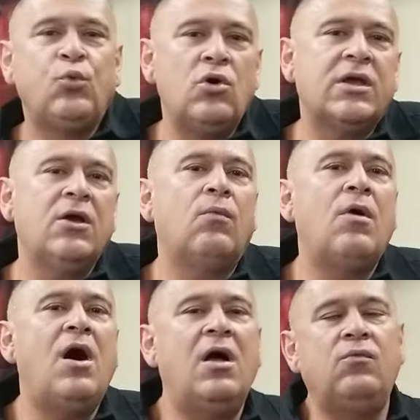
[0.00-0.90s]
walking
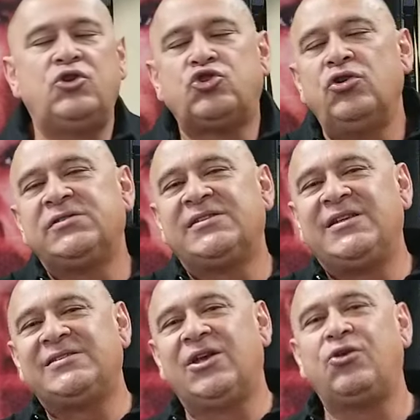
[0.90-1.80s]
around with shirts that
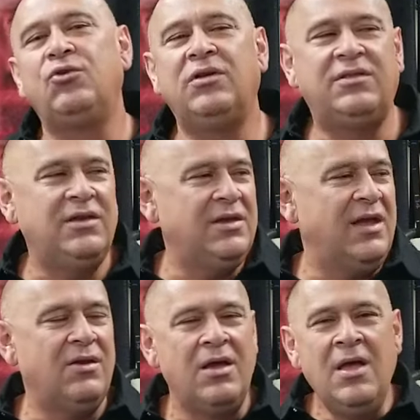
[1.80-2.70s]
say security
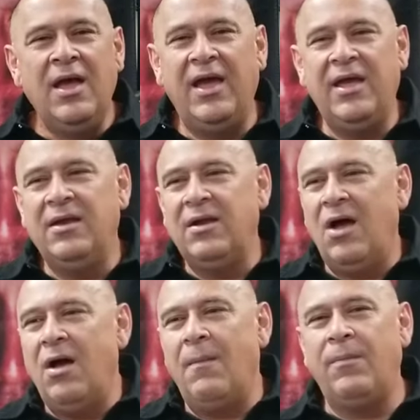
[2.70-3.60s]
and
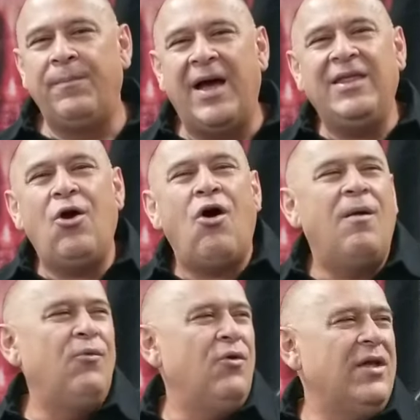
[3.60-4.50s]
body
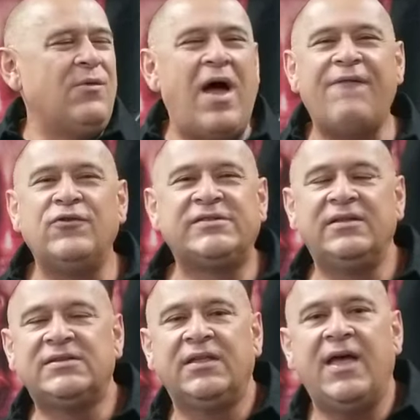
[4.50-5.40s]
armor and rifles and
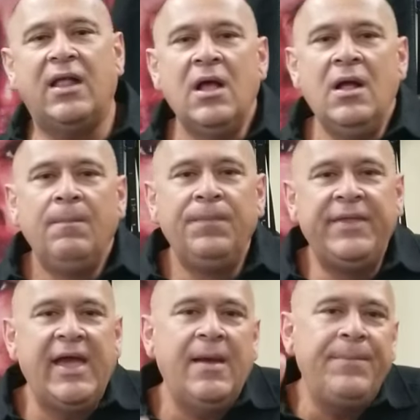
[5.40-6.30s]
this and that,
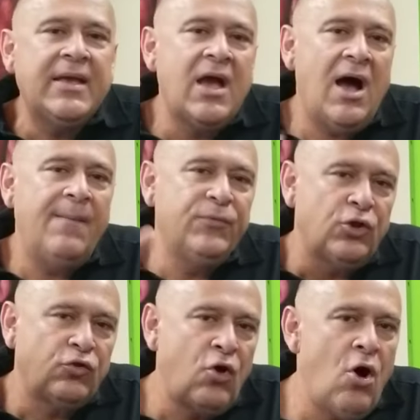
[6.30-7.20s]
they become the
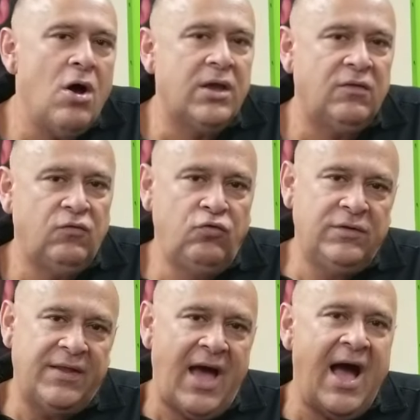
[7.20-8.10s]
target to
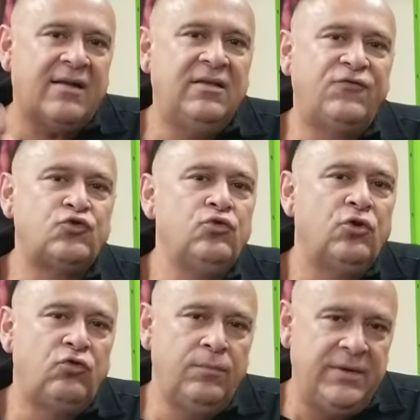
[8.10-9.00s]
that active shooter
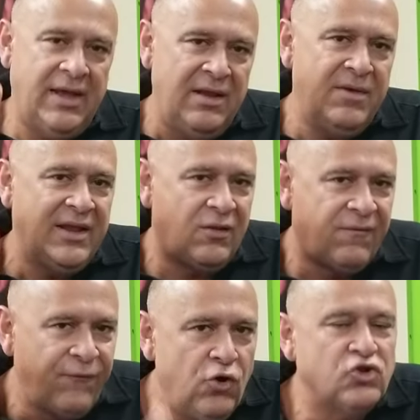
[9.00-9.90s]
to be eliminated
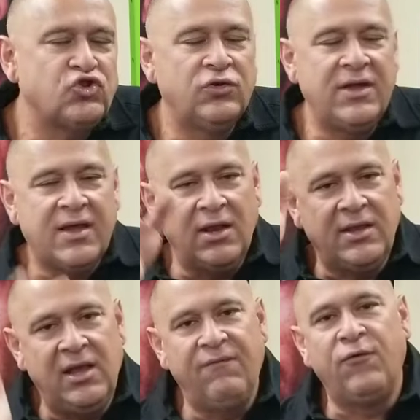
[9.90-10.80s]
first so they can
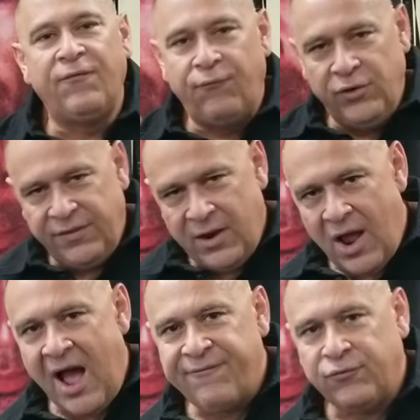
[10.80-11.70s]
kill for free
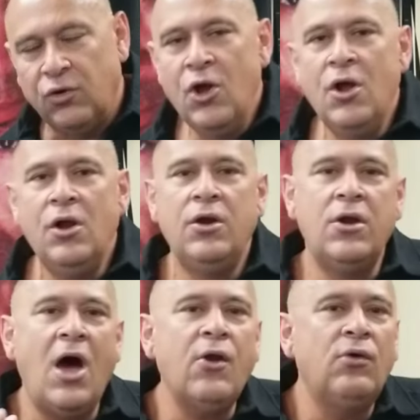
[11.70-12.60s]
thereafter.
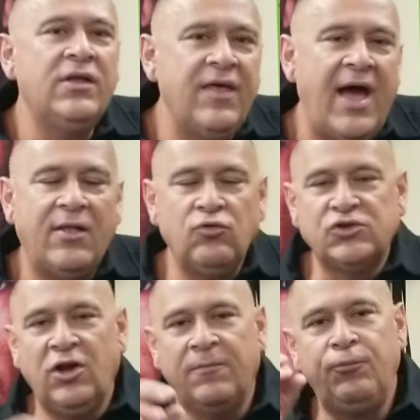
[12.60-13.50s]
Not only that, you
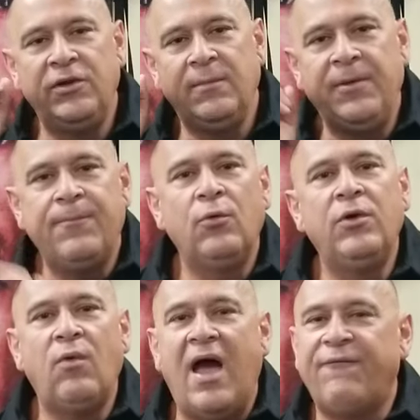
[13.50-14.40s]
start putting people with
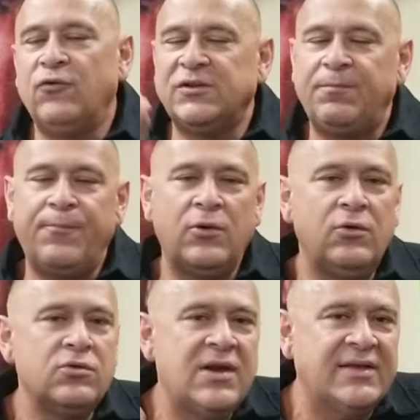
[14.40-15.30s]
rifles and people who
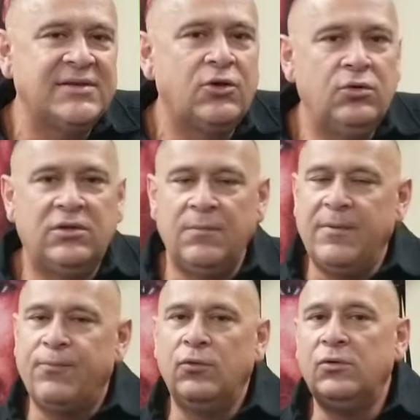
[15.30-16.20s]
look like security,
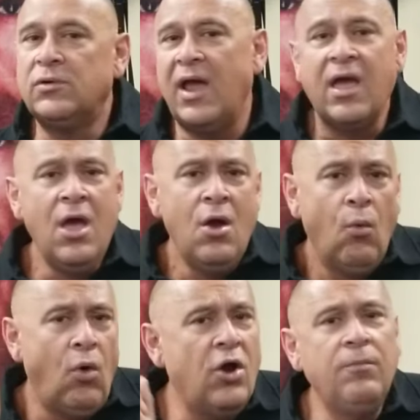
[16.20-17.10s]
people who look like
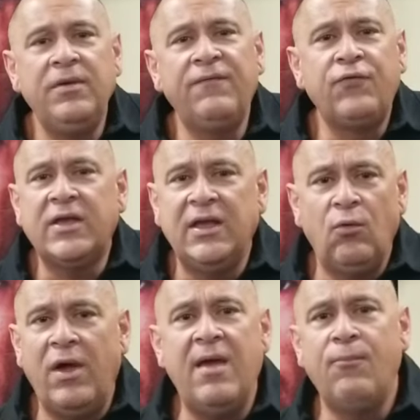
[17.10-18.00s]
wannabe freaking
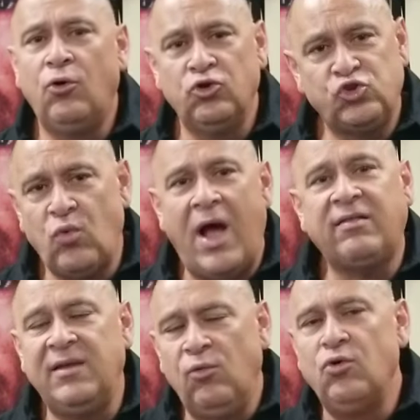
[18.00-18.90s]
Rambo or SWAT
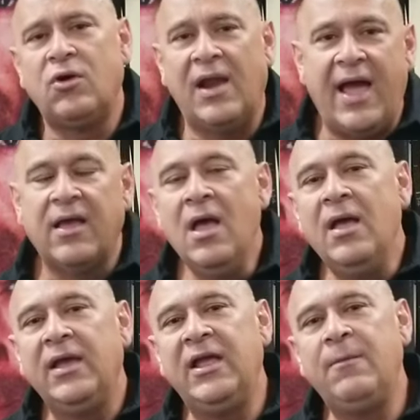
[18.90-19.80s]
team look-alike
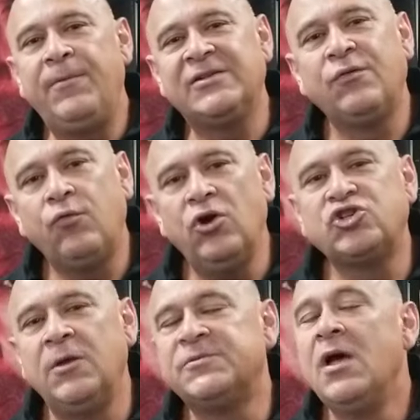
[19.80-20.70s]
in place of
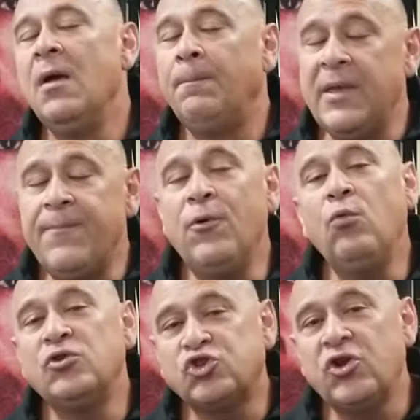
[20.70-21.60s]
worship. People
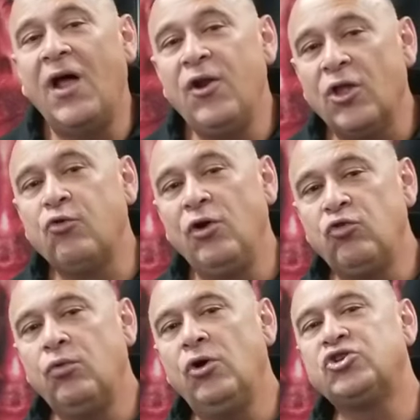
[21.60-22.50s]
will start not going
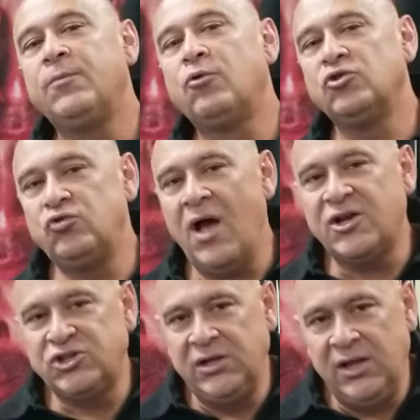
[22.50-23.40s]
to worship because you're
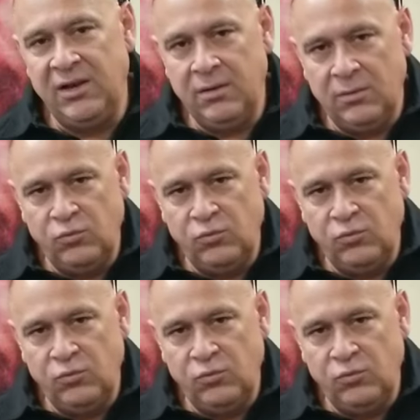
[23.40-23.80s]
actually